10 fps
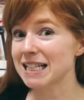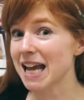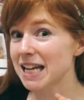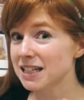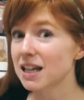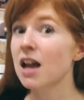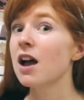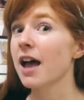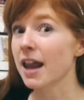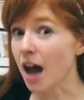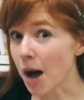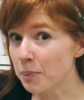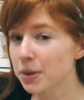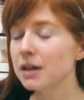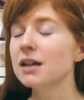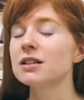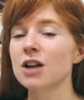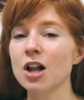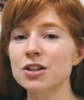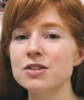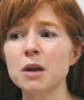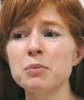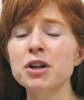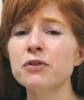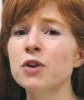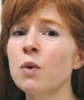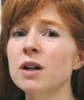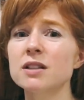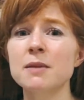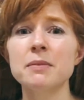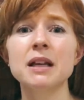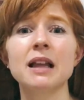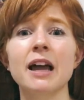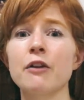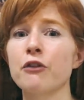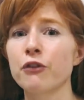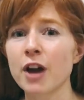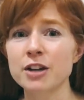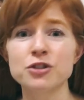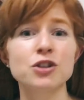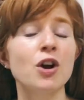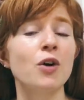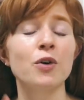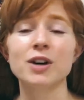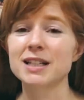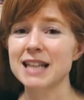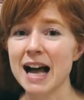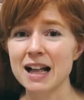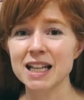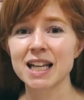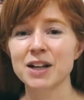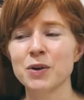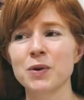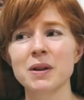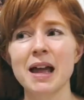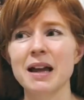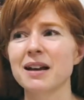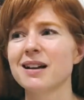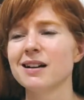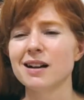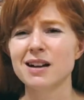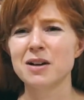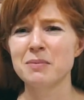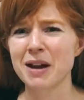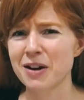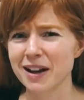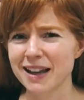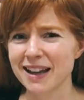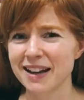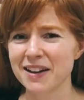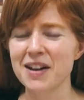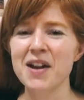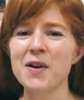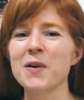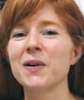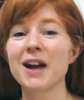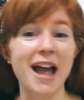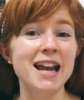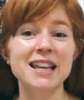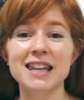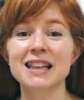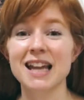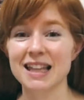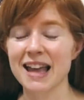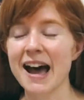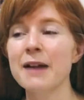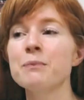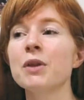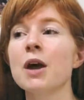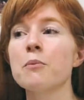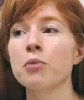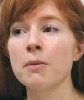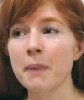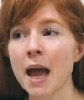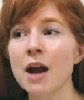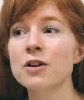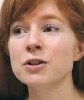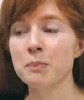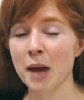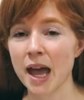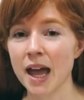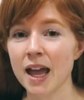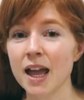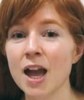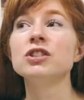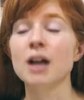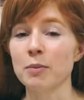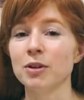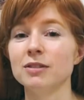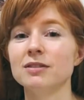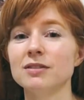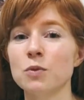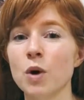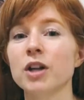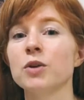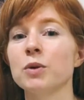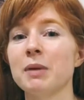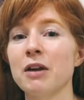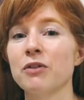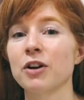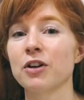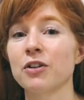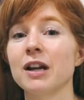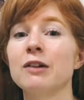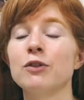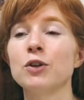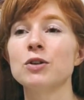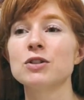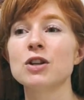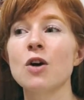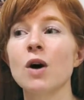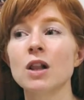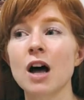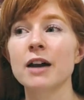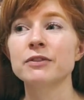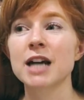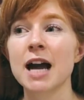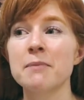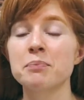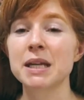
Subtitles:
10 and up dollars. But if you want something like French or Italian or like American or anything like that, prepare to pay double what you would pay for Korean food. So a lot of time